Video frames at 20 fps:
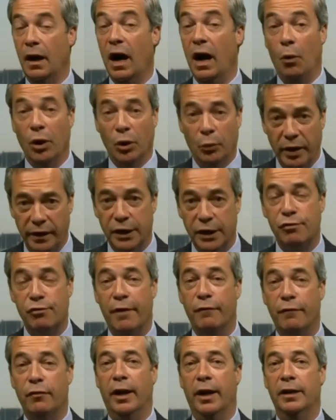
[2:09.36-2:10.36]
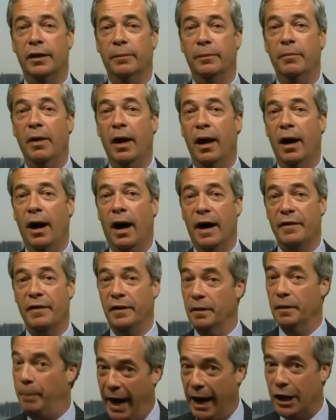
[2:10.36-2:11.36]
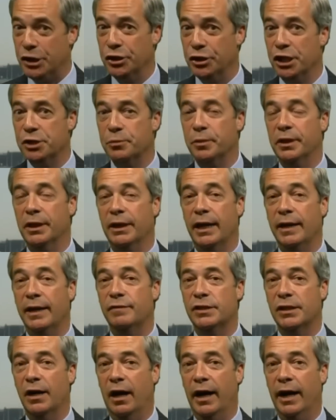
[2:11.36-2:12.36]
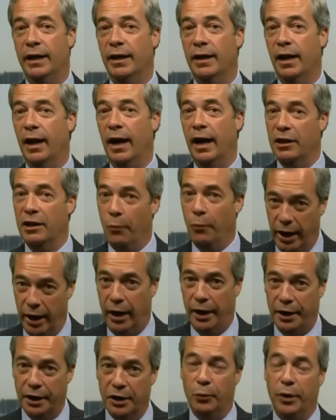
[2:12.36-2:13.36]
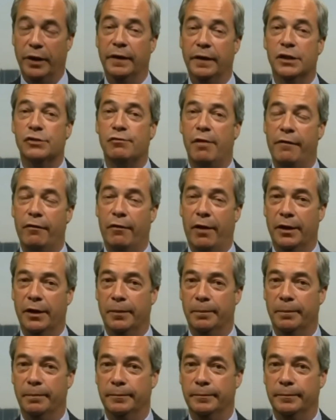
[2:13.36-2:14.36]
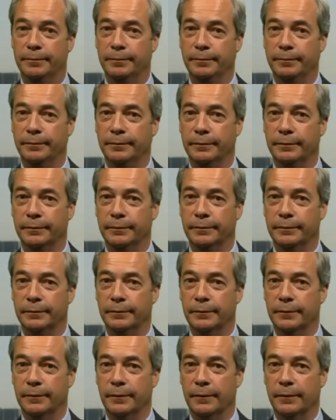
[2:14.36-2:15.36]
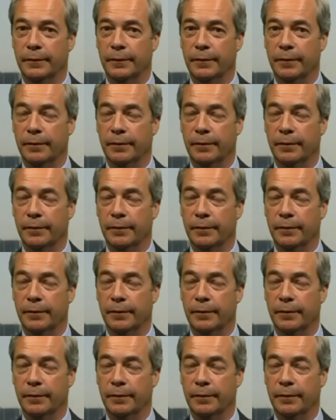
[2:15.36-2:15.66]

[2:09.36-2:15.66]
I want to win this referendum. I think the passion is with the Leave side. I think we are going to win this referendum. OK. You're making a speech